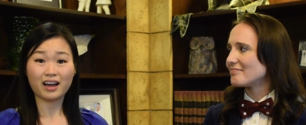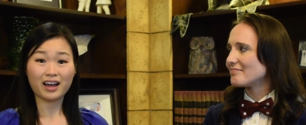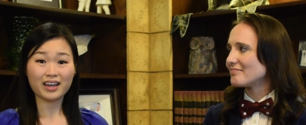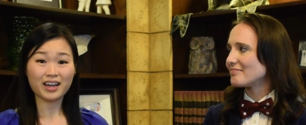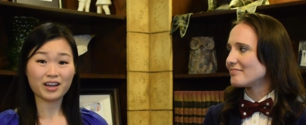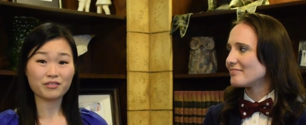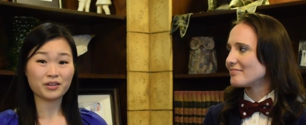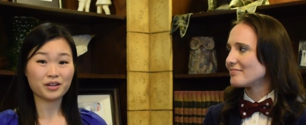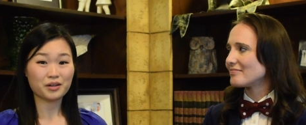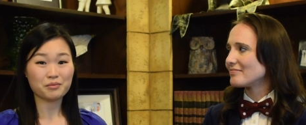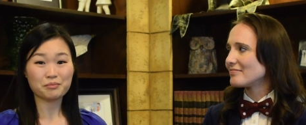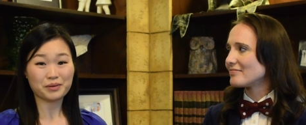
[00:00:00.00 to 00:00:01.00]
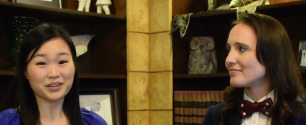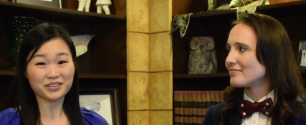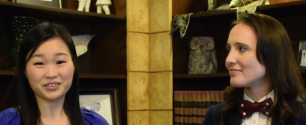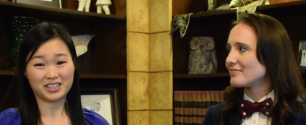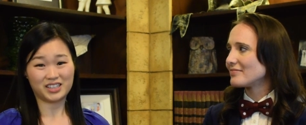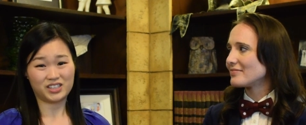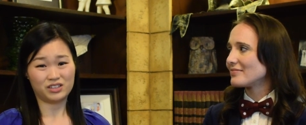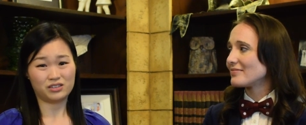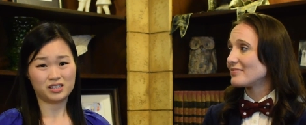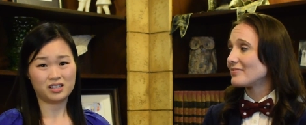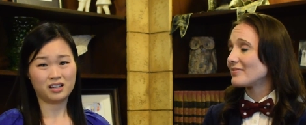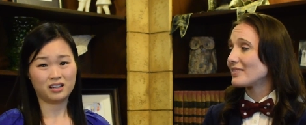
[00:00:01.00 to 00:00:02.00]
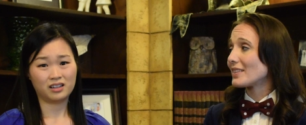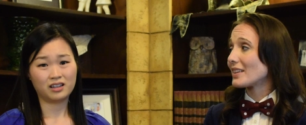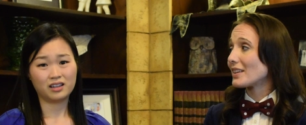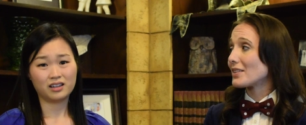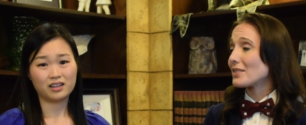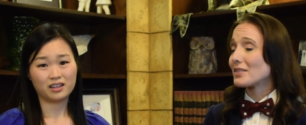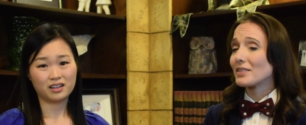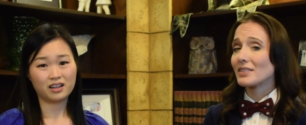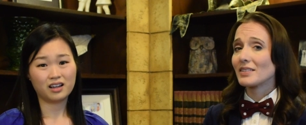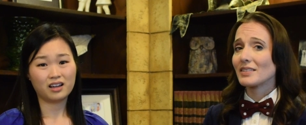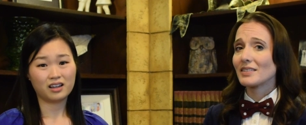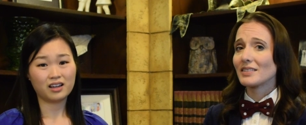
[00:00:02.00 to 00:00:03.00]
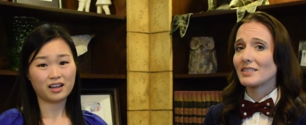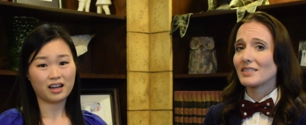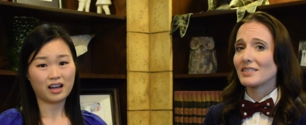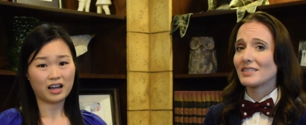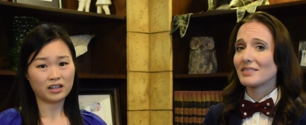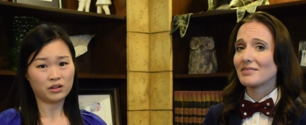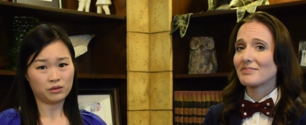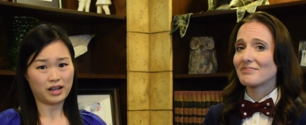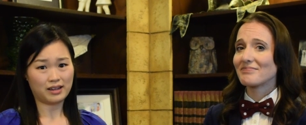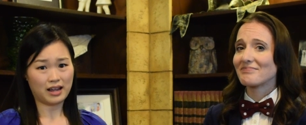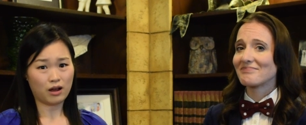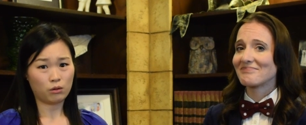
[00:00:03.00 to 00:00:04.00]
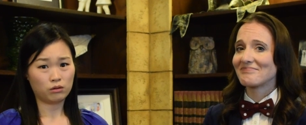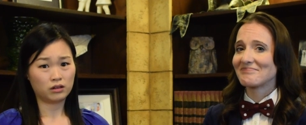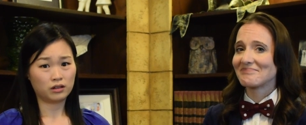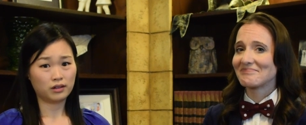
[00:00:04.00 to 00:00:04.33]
Speaker 1: I have boundary issues. I know that now.